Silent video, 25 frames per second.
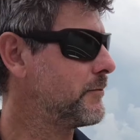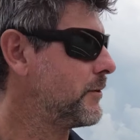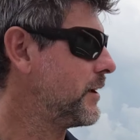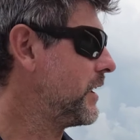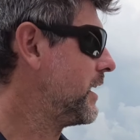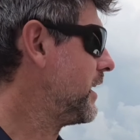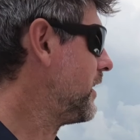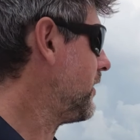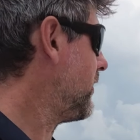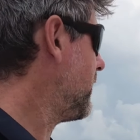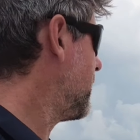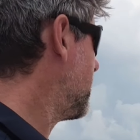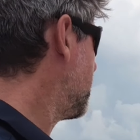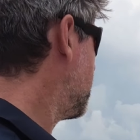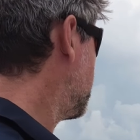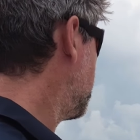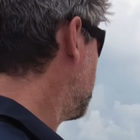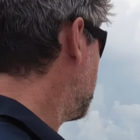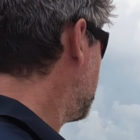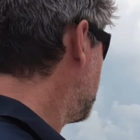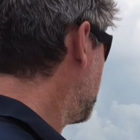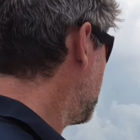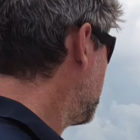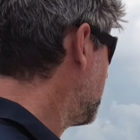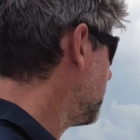We're here
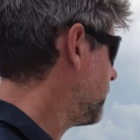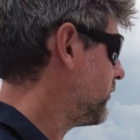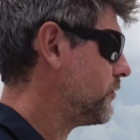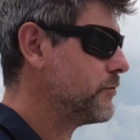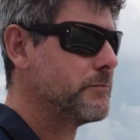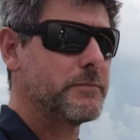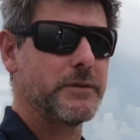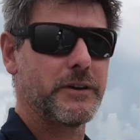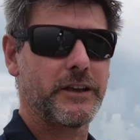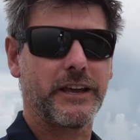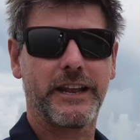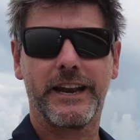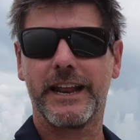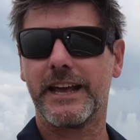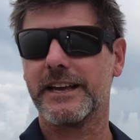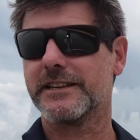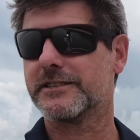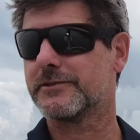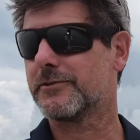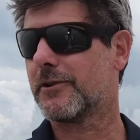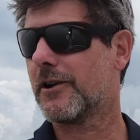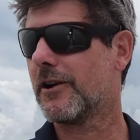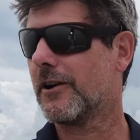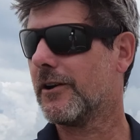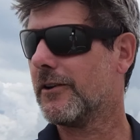at beautiful
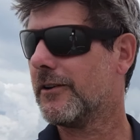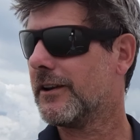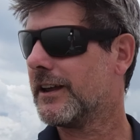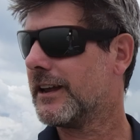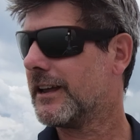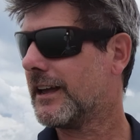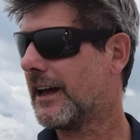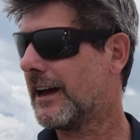Millionaires Row.